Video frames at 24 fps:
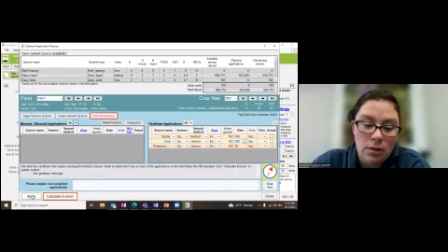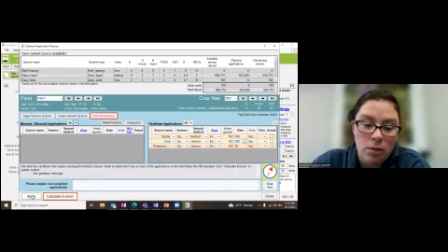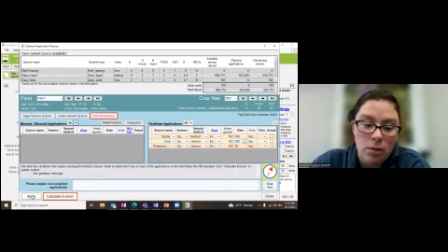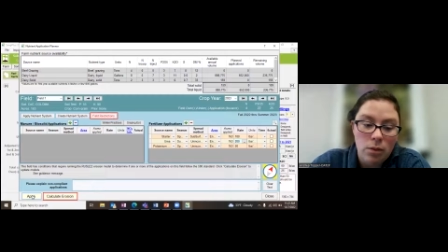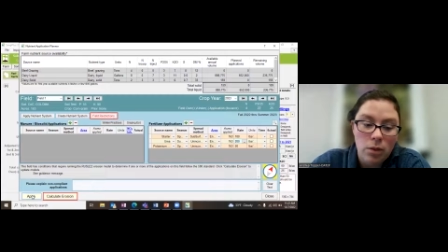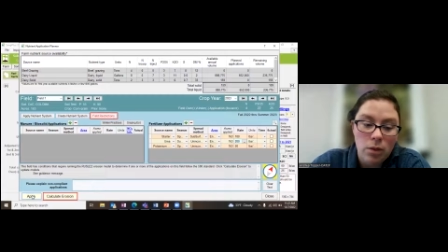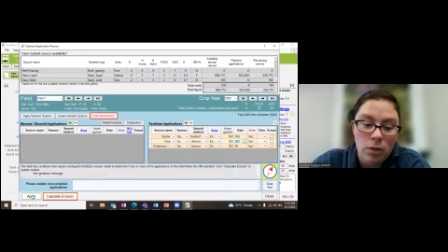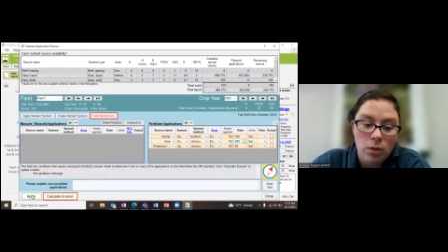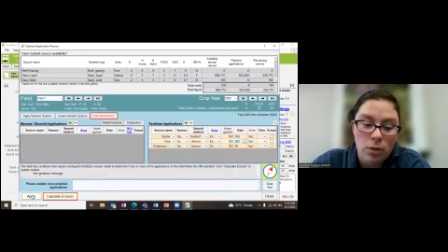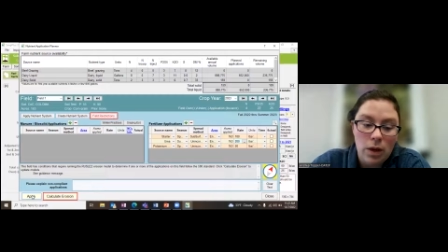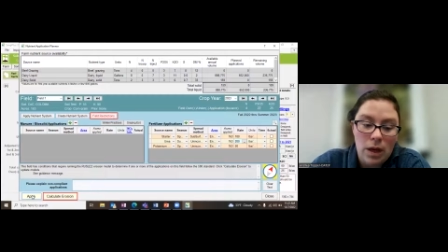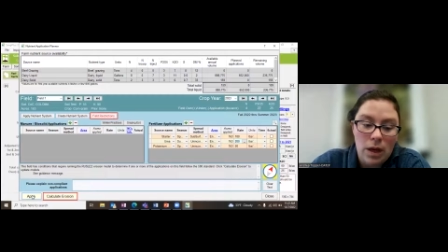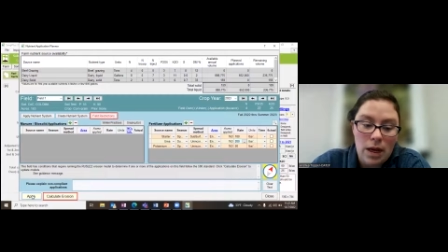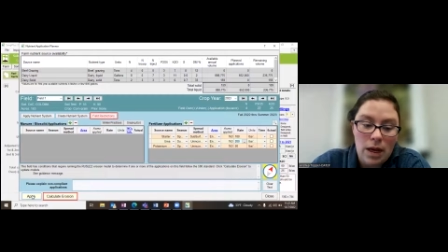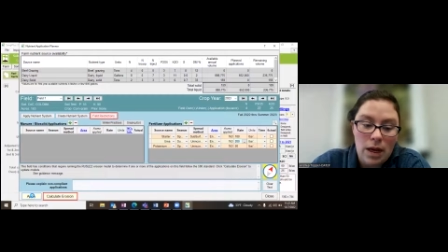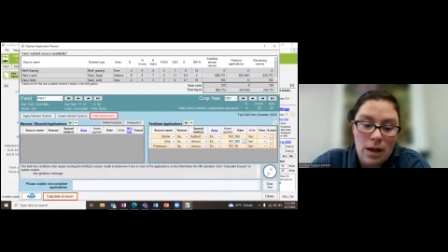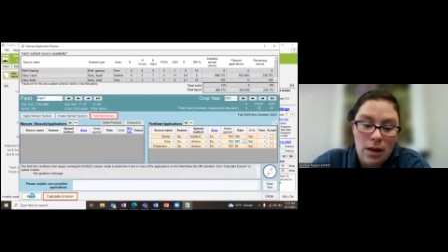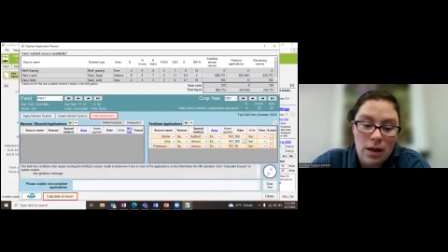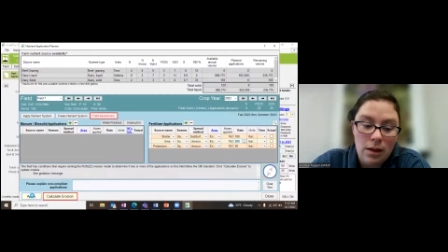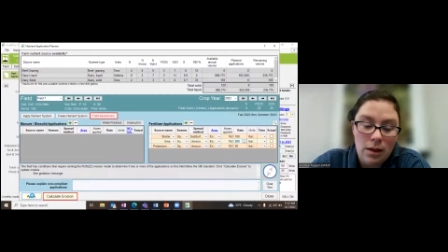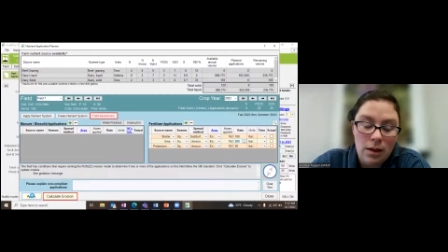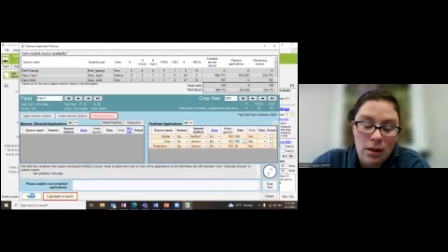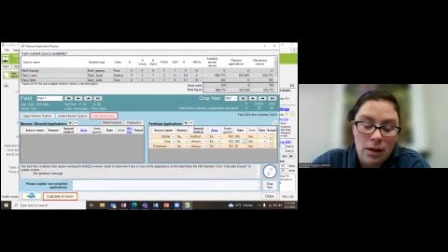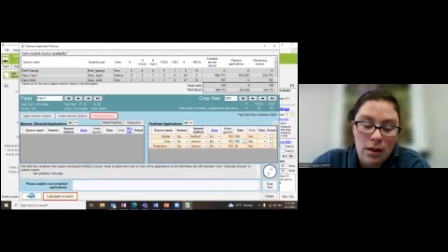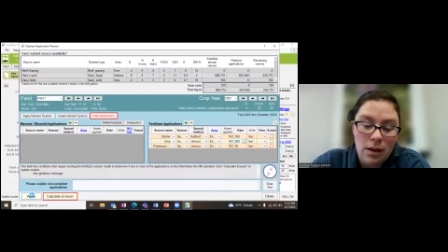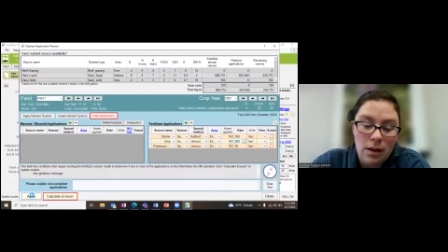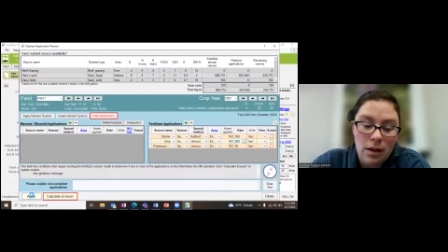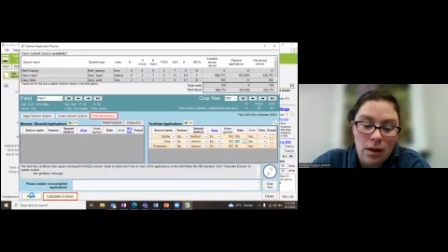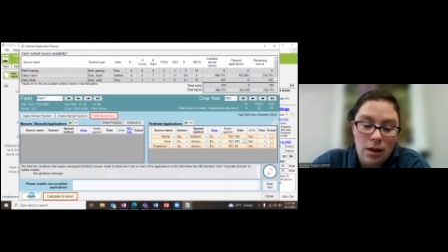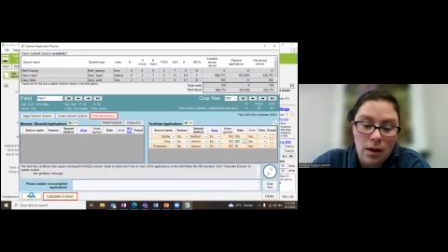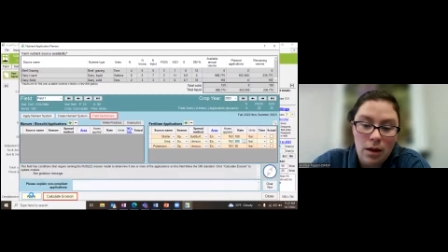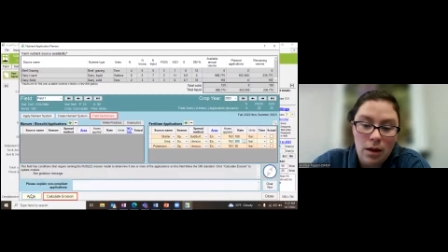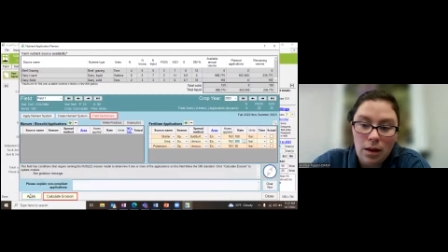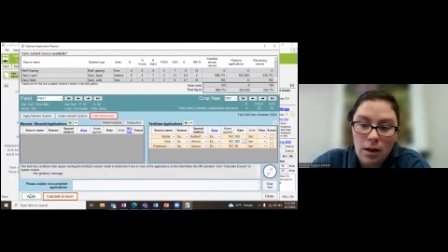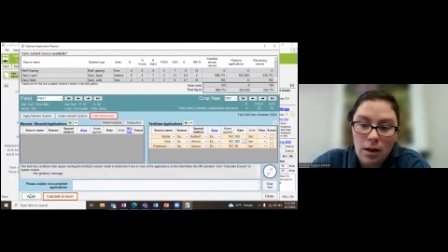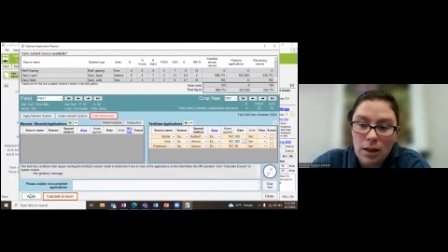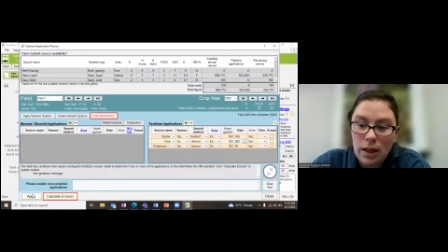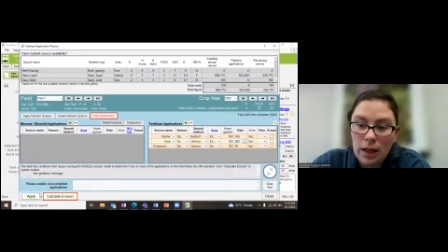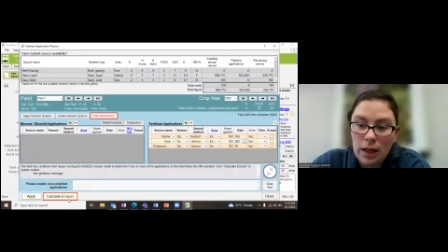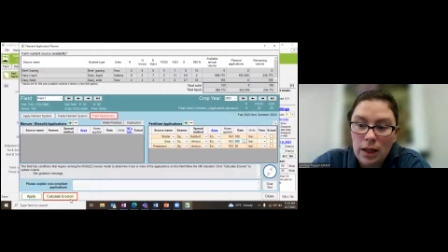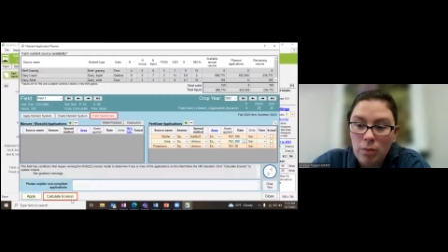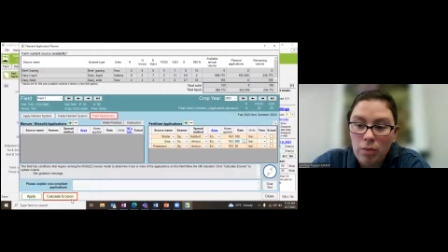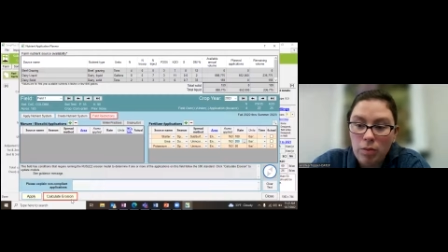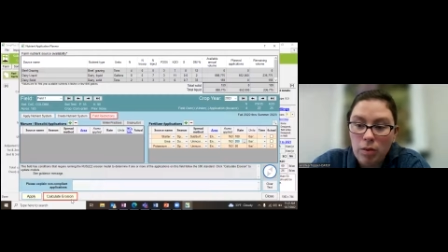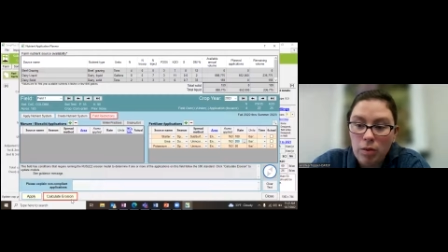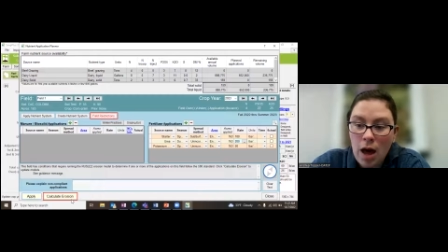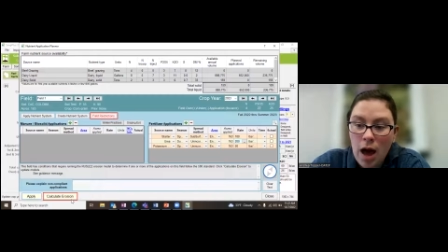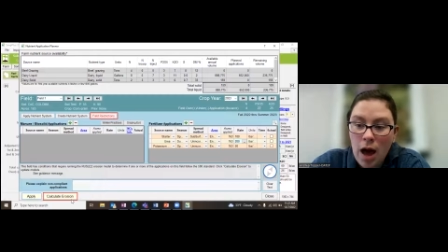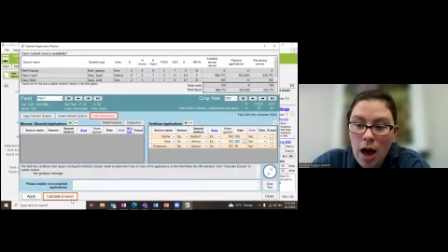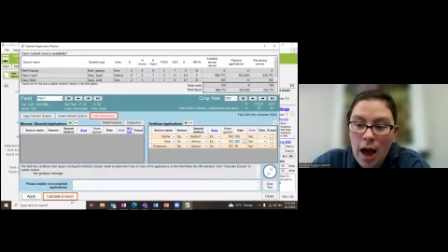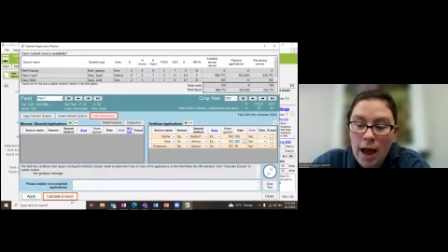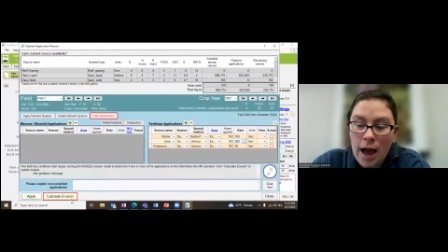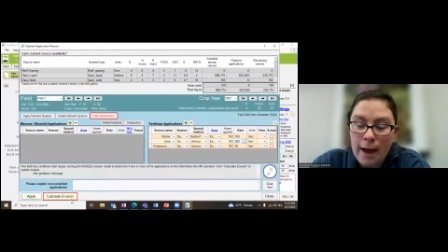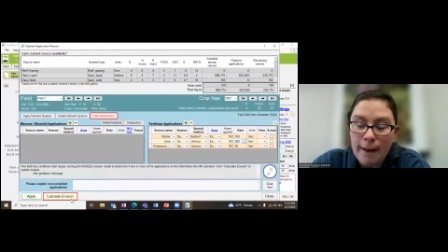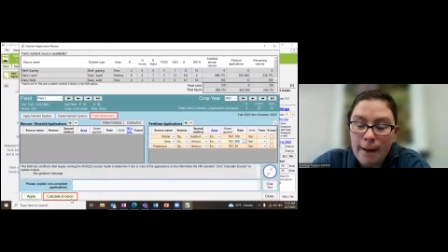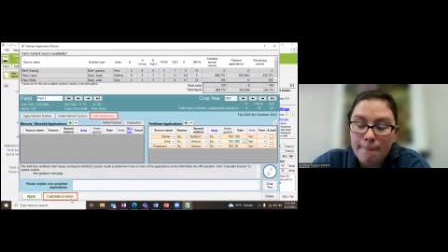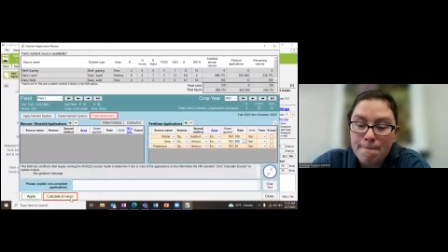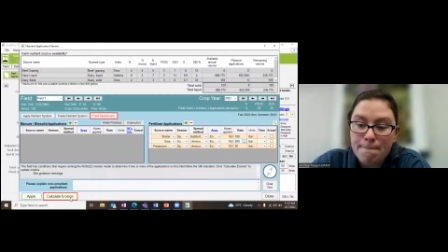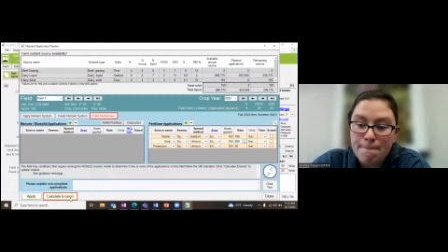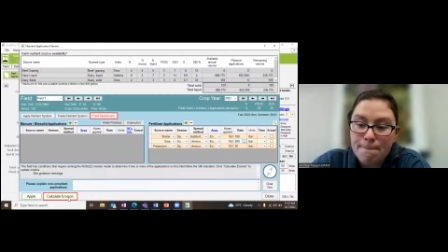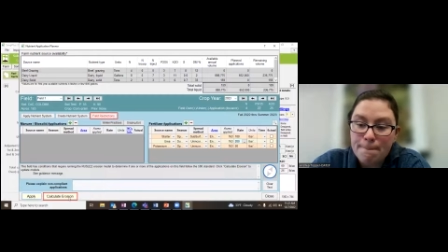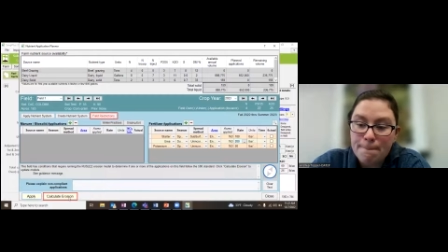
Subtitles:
We'll click apply